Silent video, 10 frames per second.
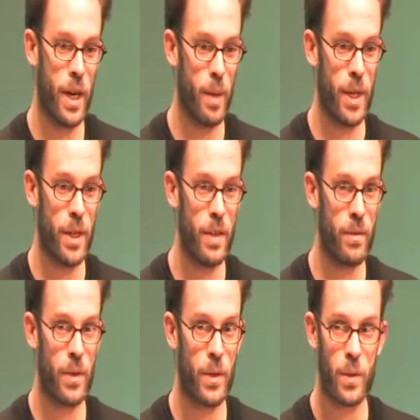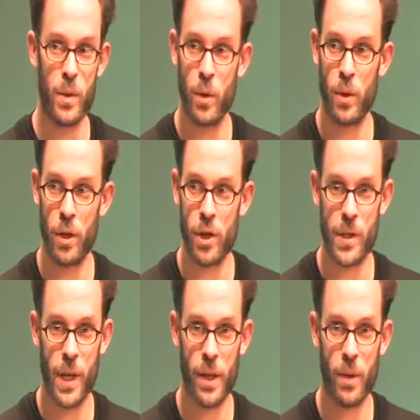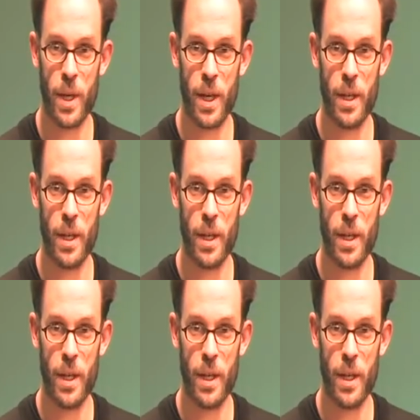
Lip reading: I mean, even Süddeutsche Zeitung here